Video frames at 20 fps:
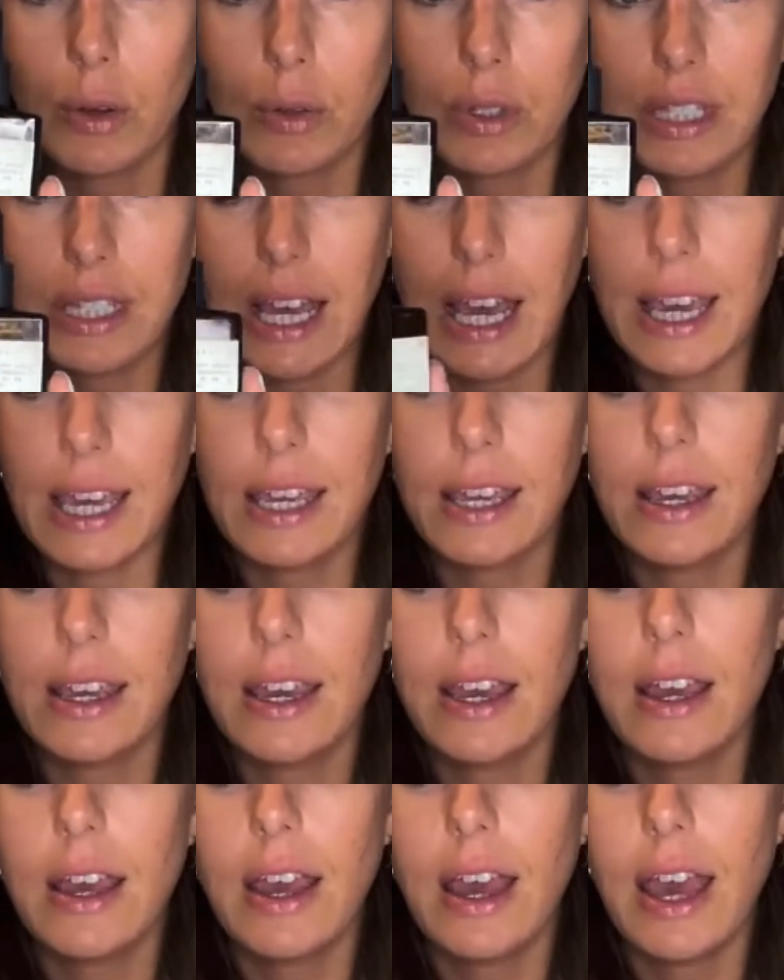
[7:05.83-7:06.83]
would say.
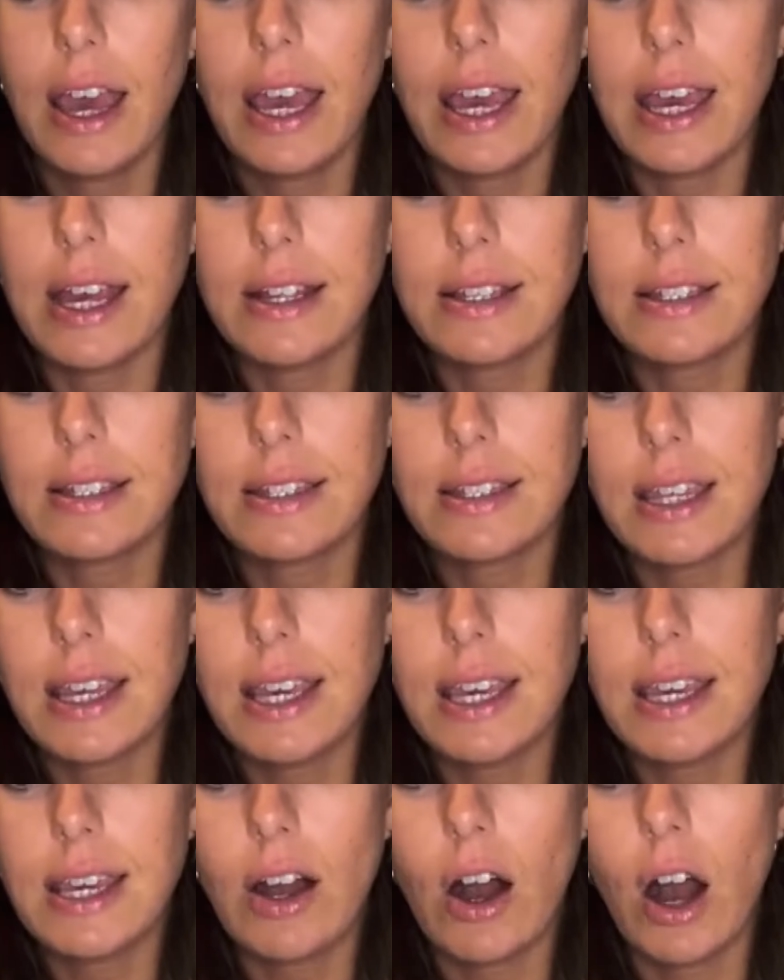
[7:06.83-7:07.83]
It's
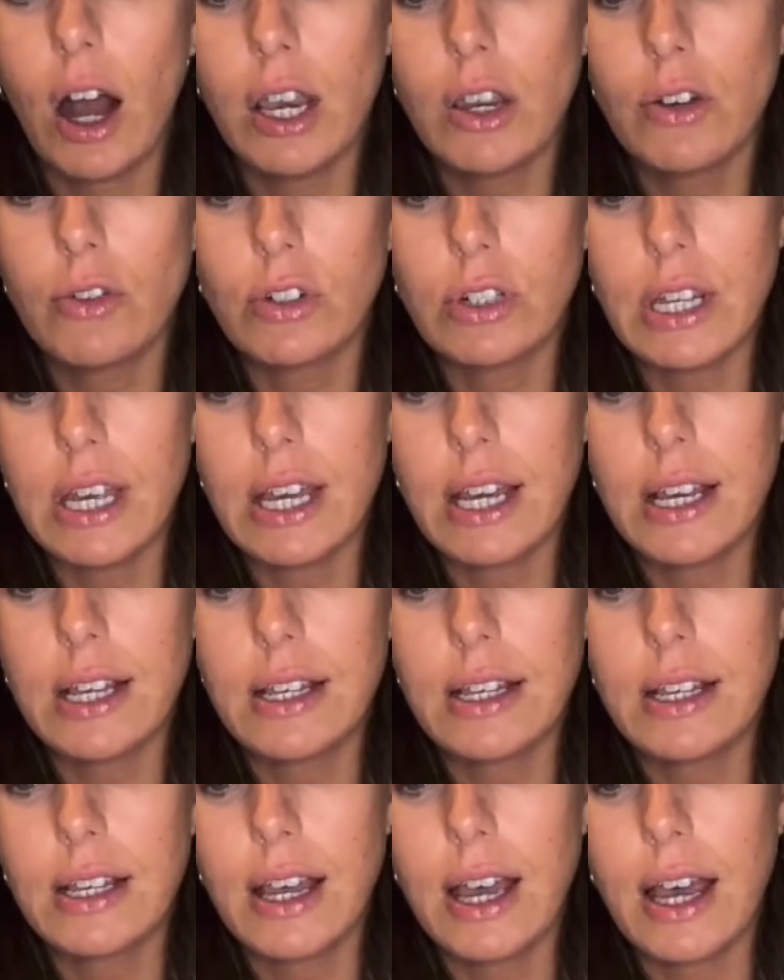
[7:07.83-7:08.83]
the
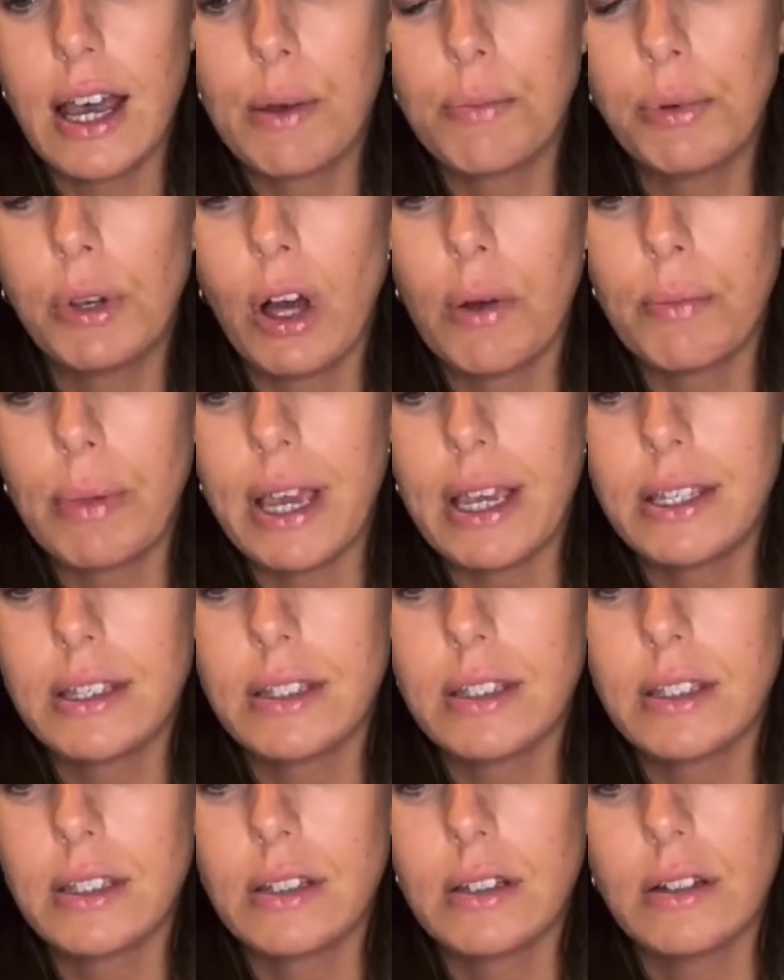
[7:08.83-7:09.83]
hyaluronic uh,
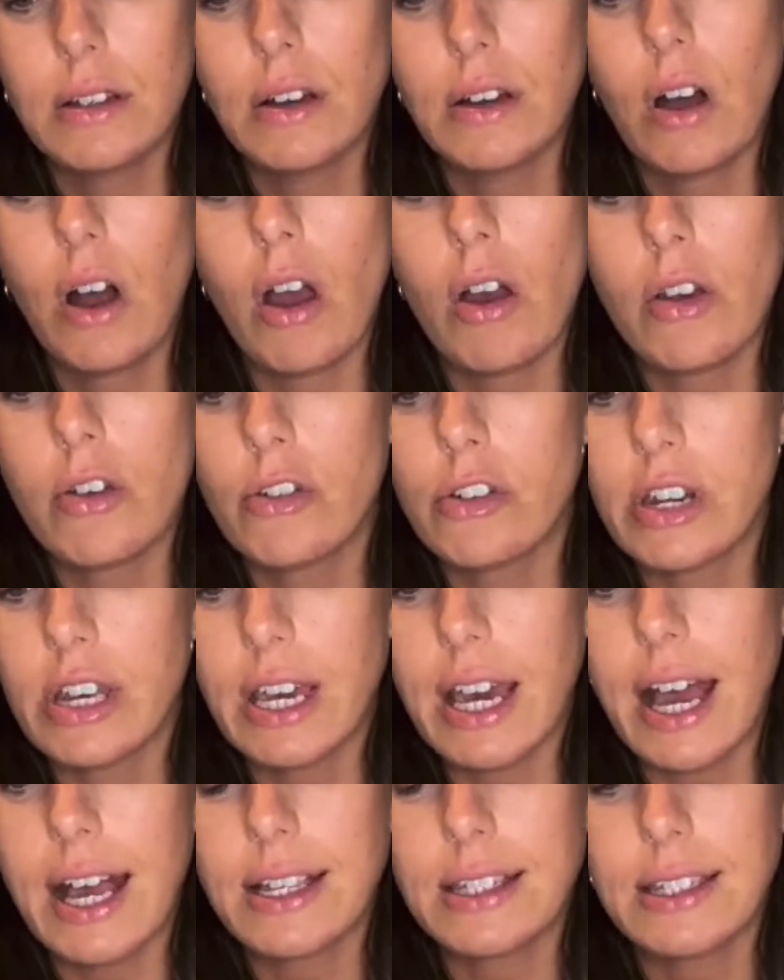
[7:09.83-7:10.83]
plant-based
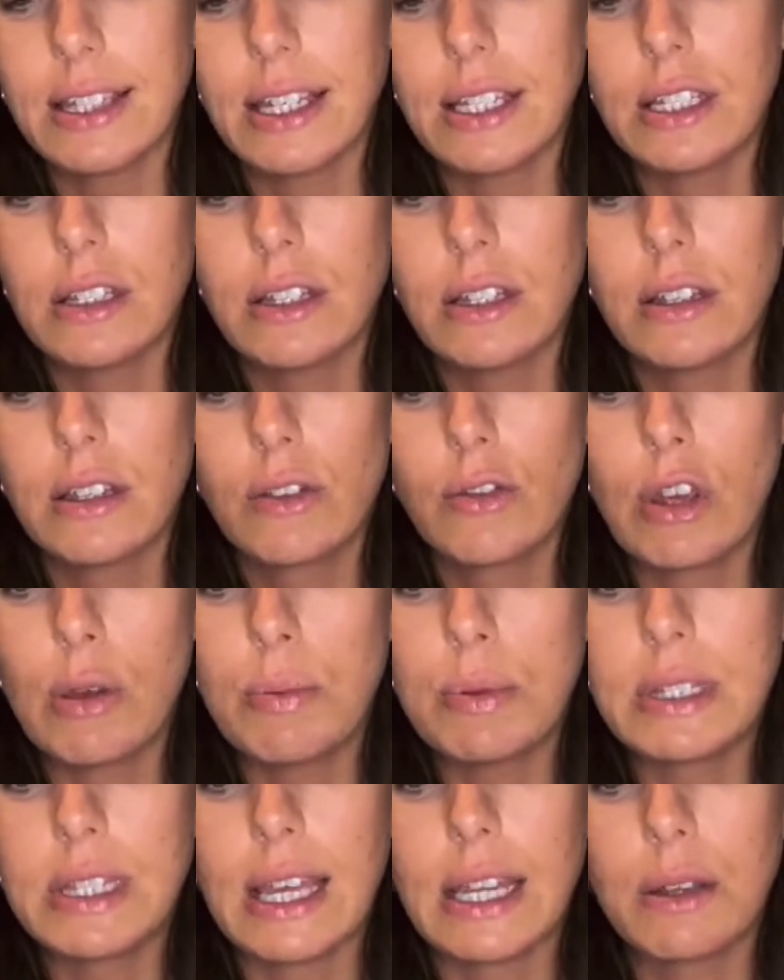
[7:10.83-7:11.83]
hyaluronic acid,
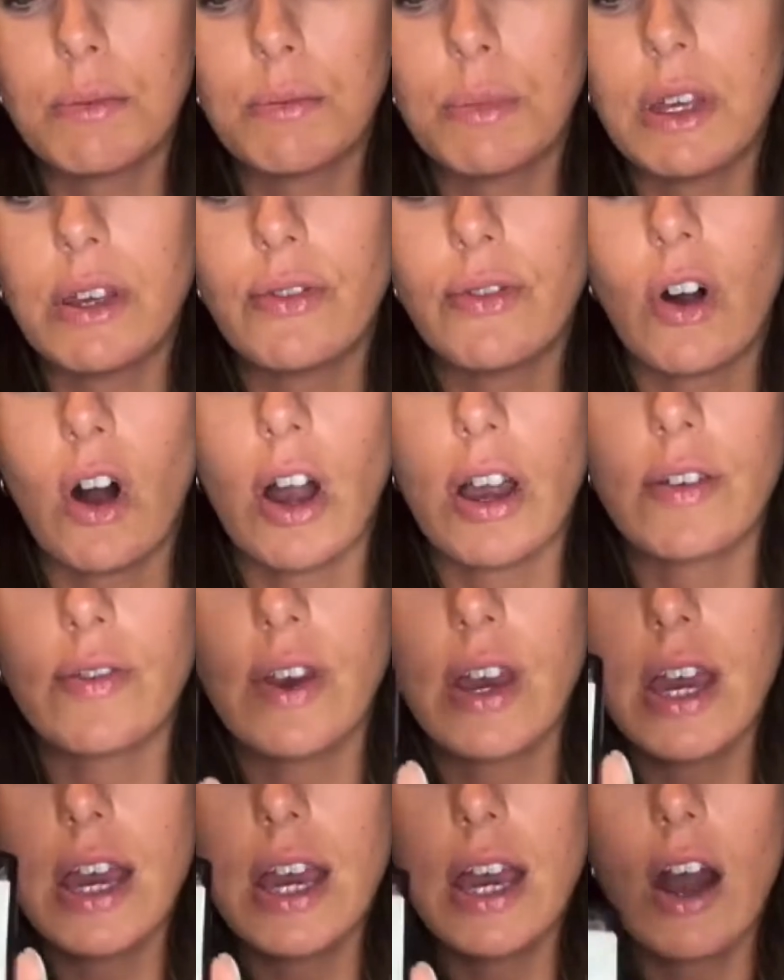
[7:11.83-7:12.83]
3% and B5.
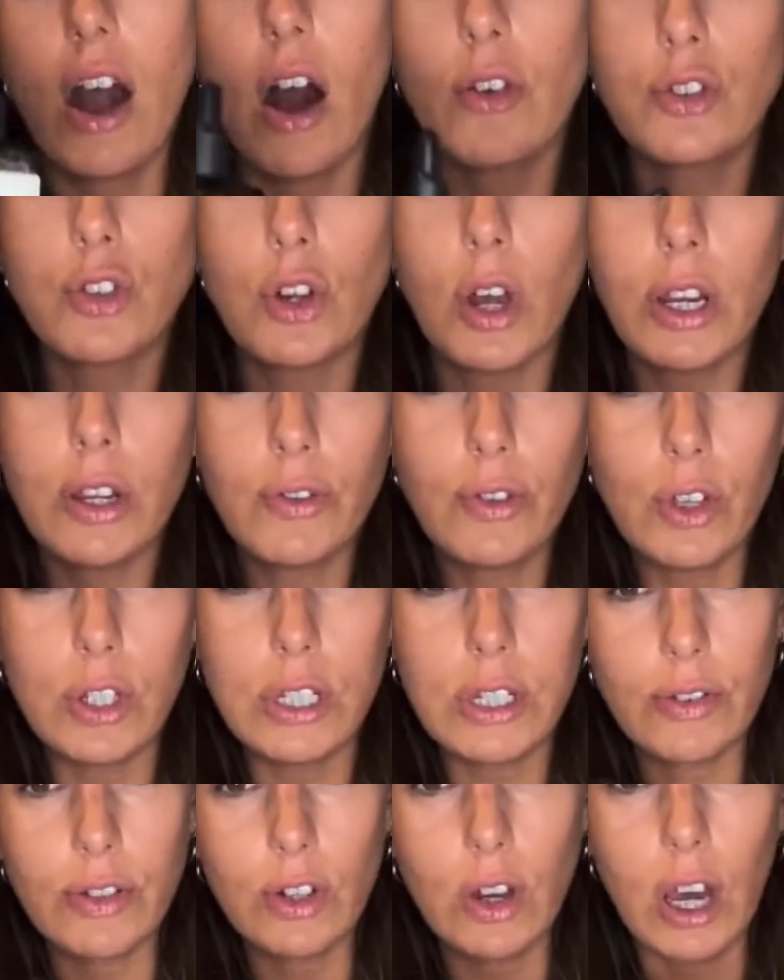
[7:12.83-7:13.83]
I've tried a few
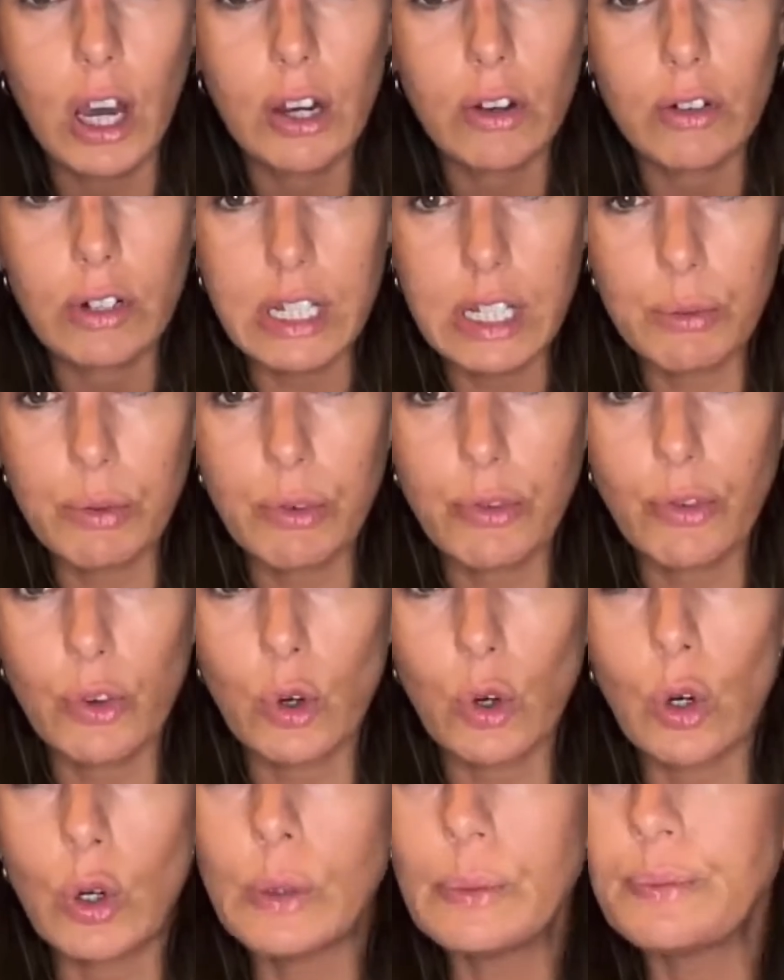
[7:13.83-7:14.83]
different hyaluronics
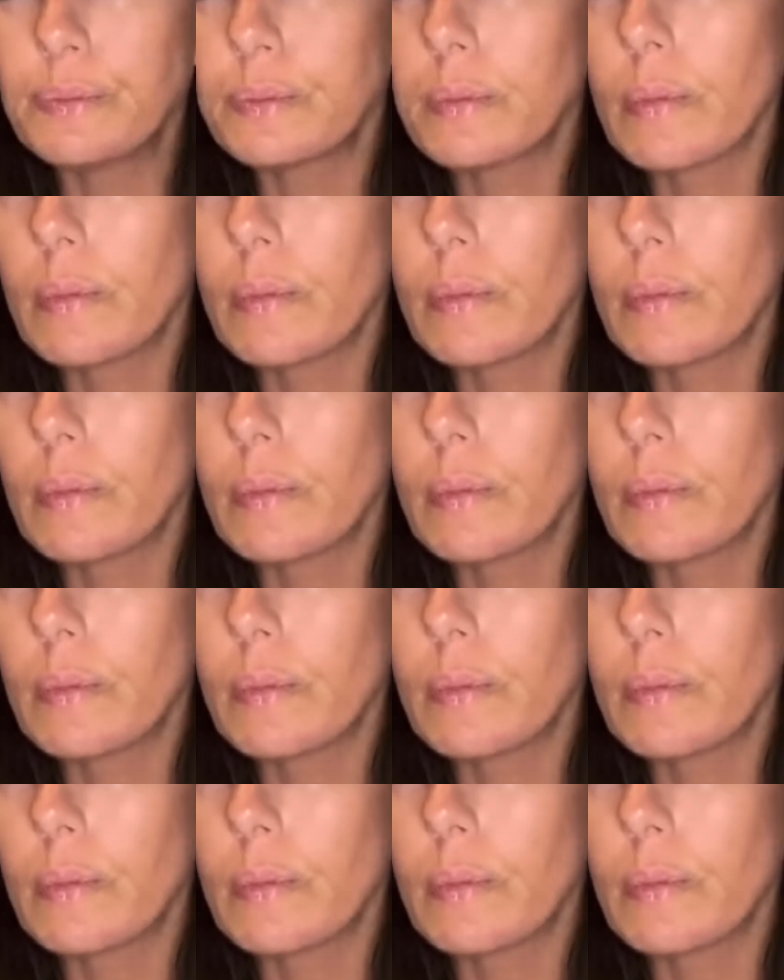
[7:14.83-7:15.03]
before